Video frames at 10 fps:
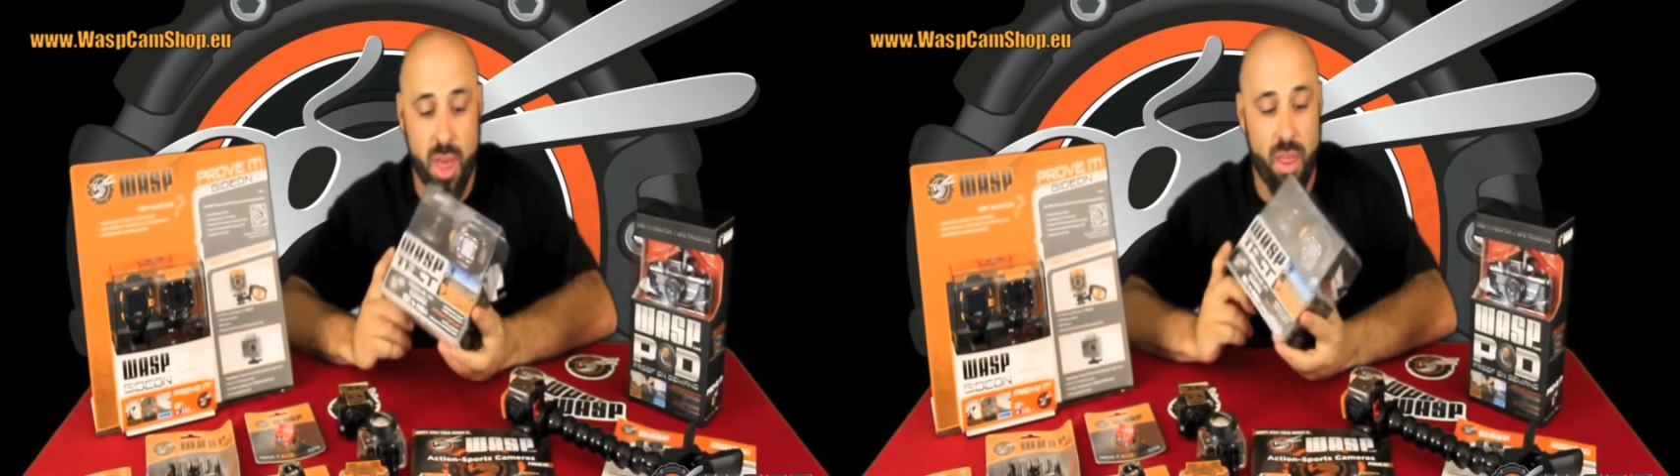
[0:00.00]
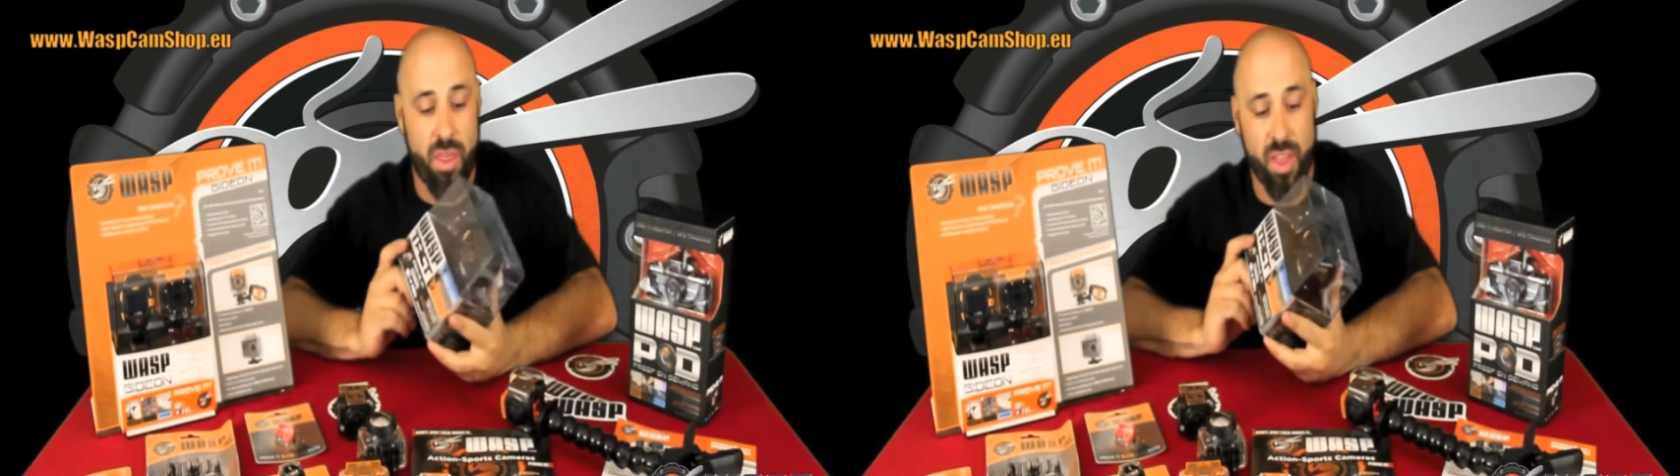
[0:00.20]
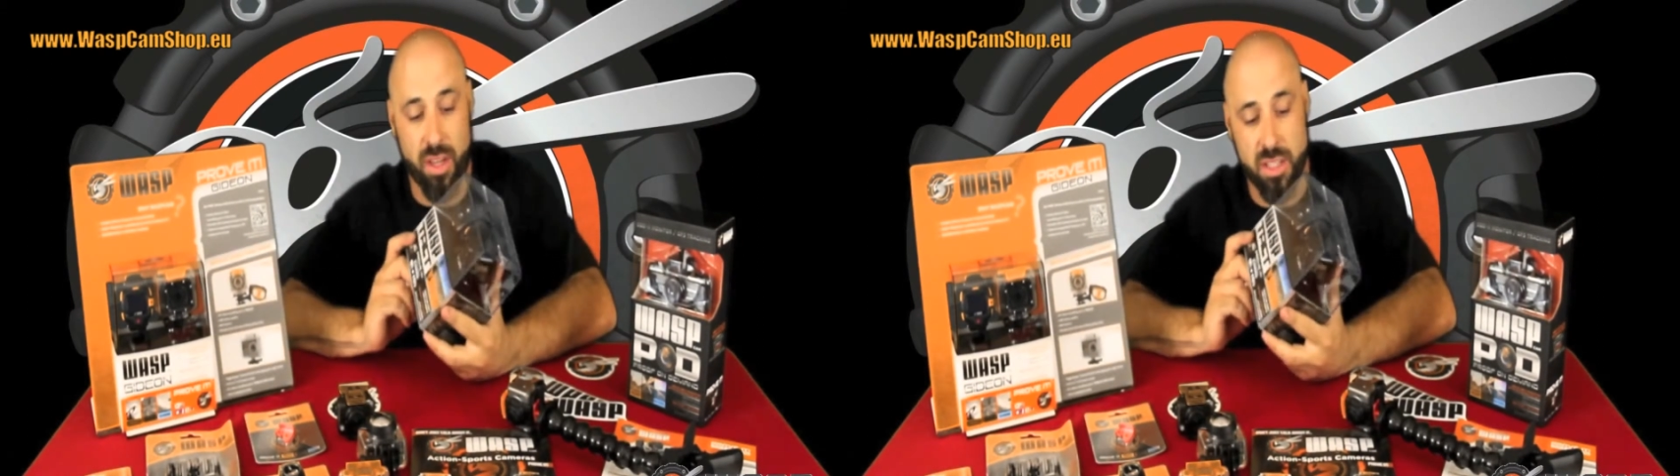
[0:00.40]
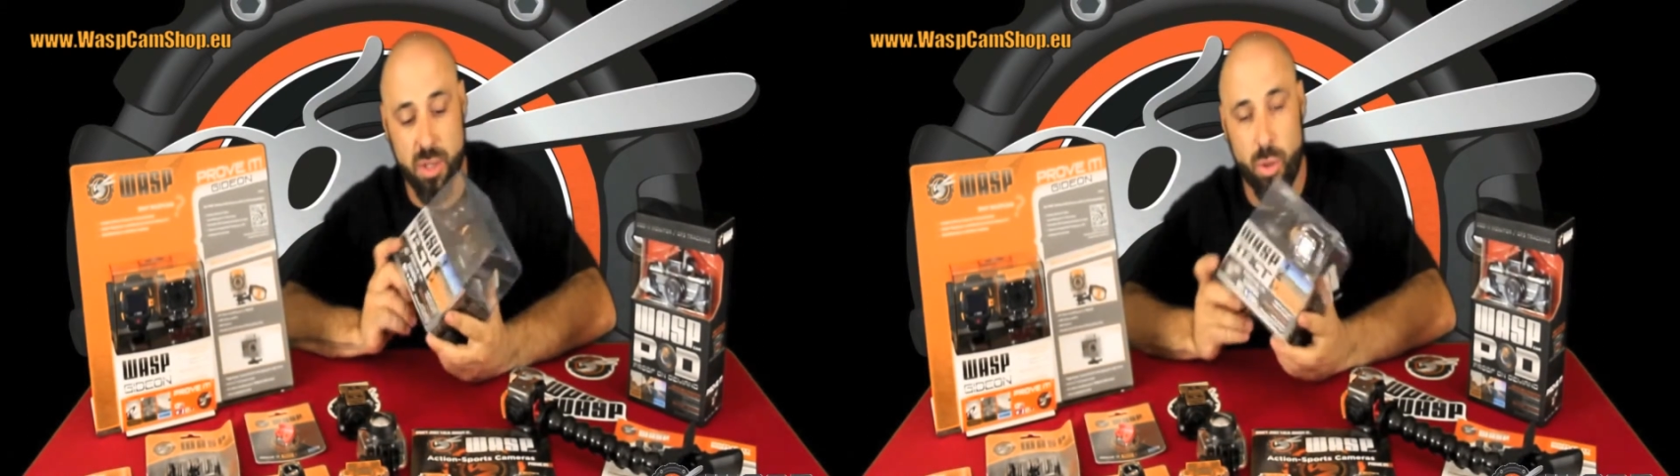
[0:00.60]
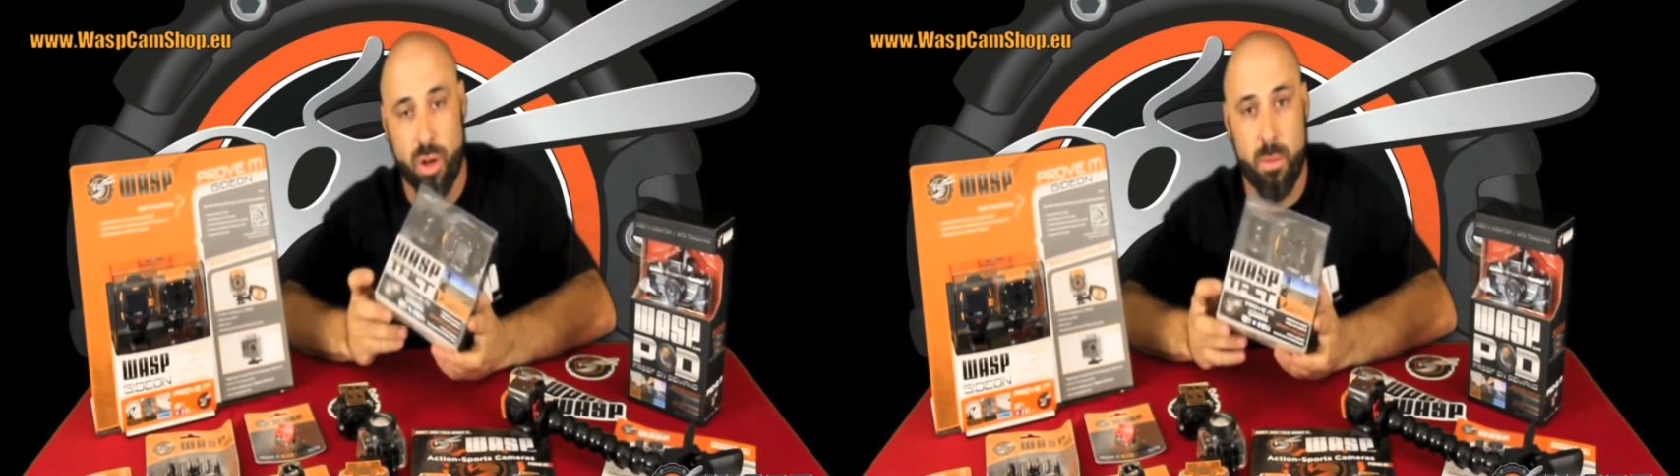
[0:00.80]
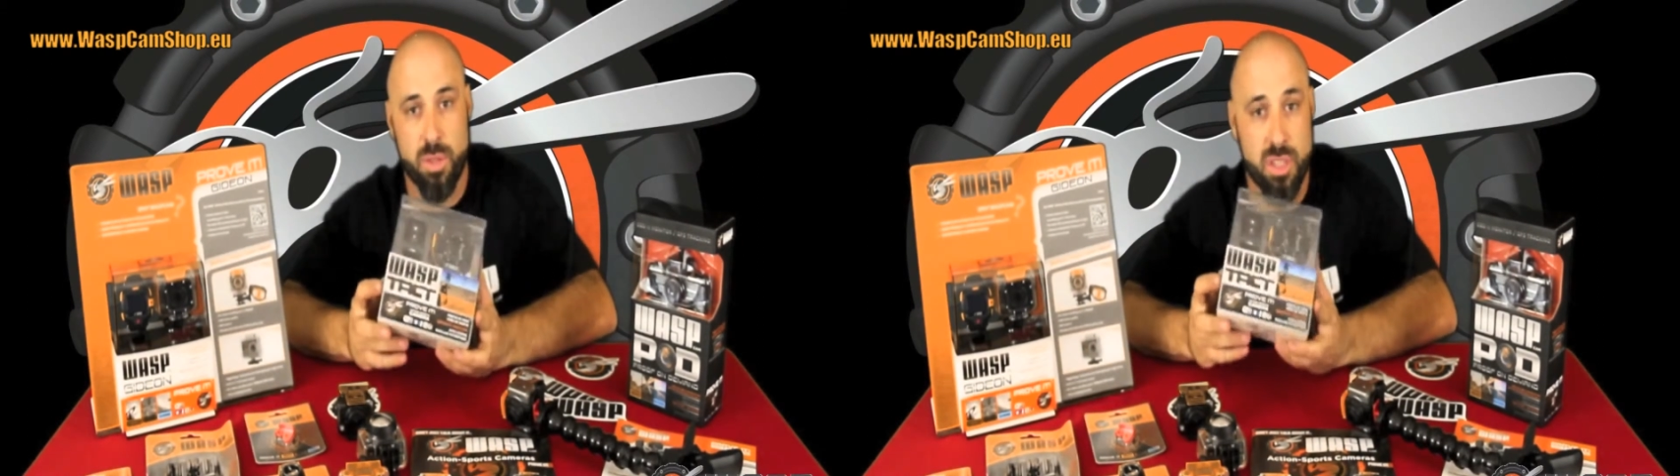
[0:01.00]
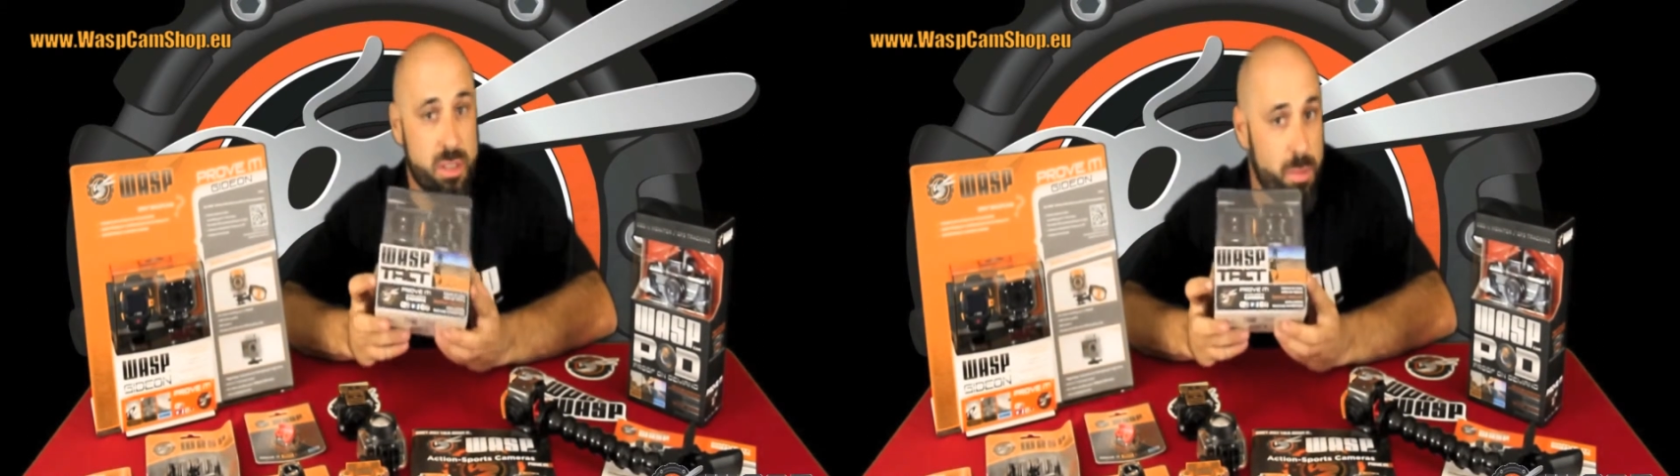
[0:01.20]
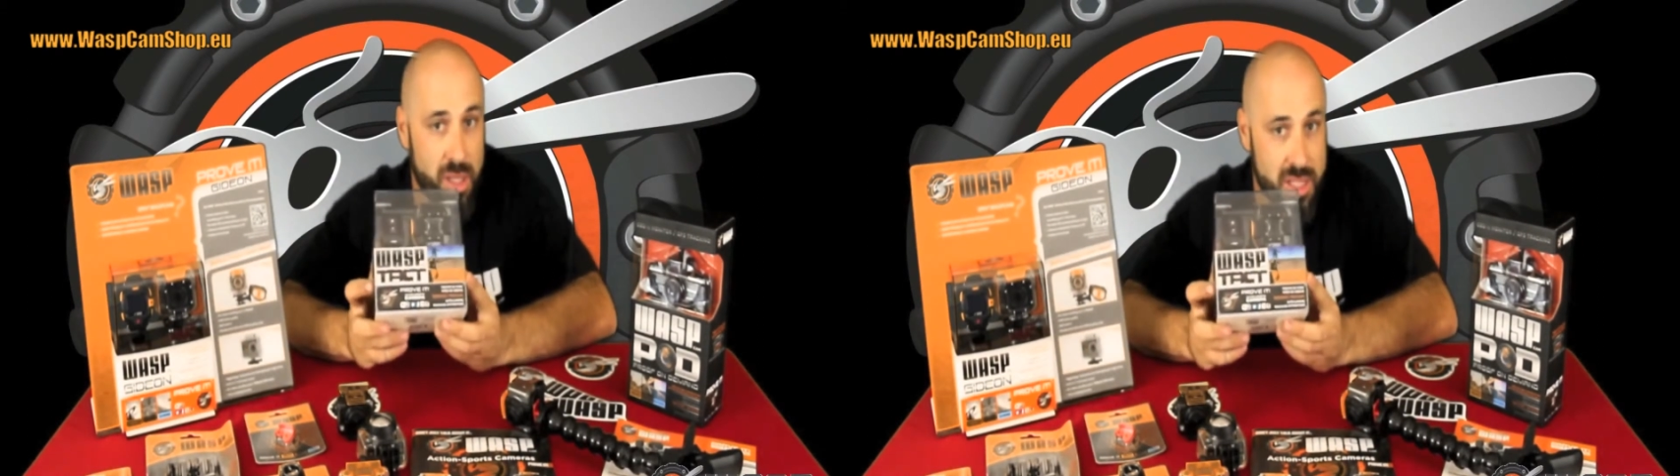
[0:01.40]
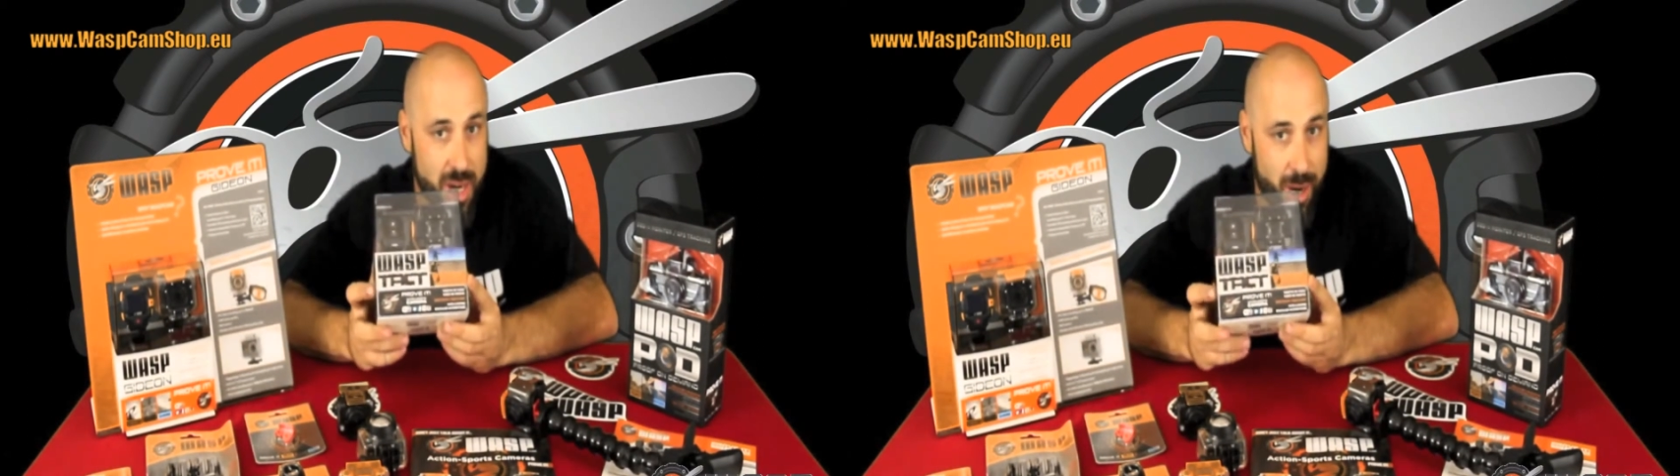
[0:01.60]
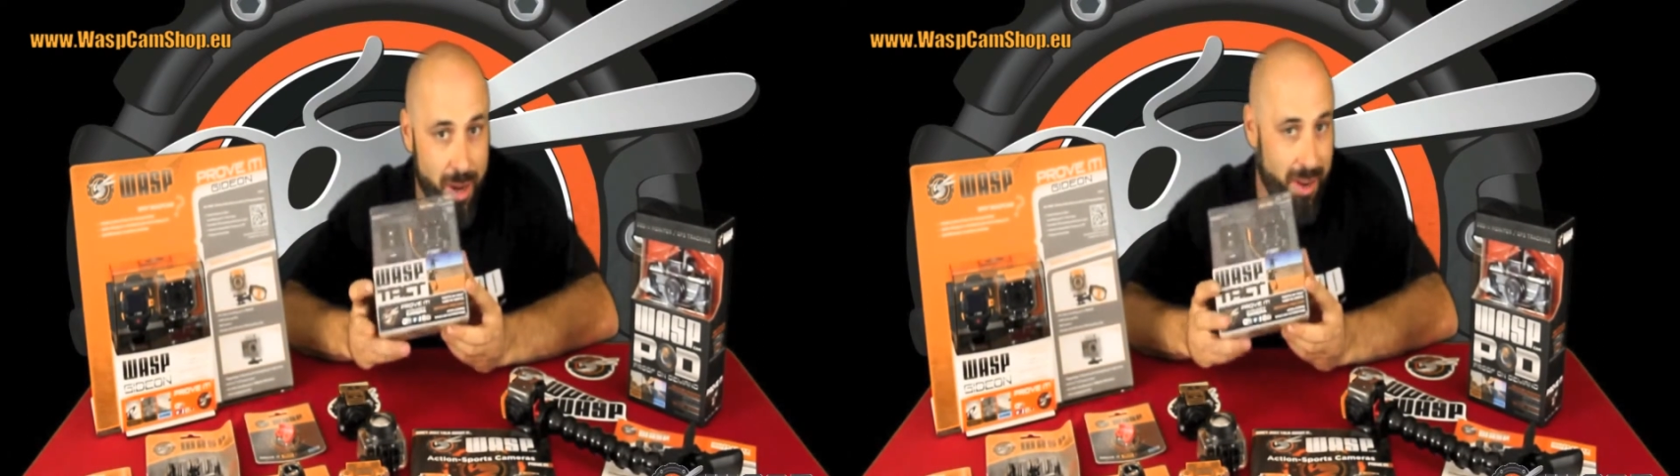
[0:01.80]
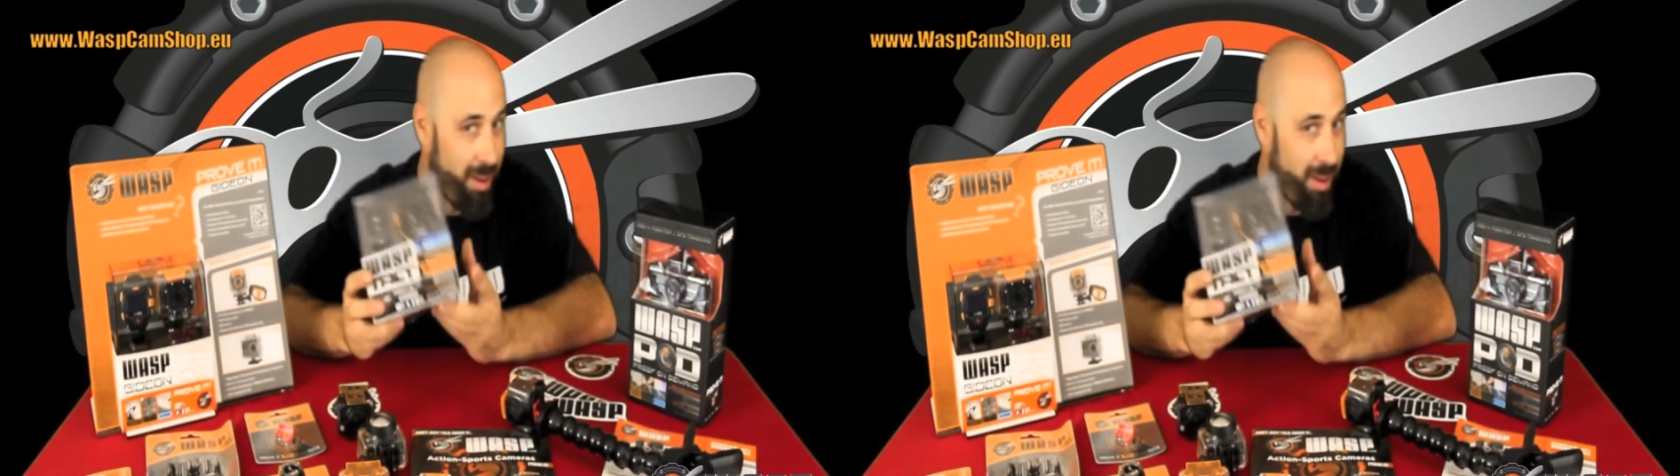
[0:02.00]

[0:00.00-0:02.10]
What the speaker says: The thing looks cool. It almost looks military.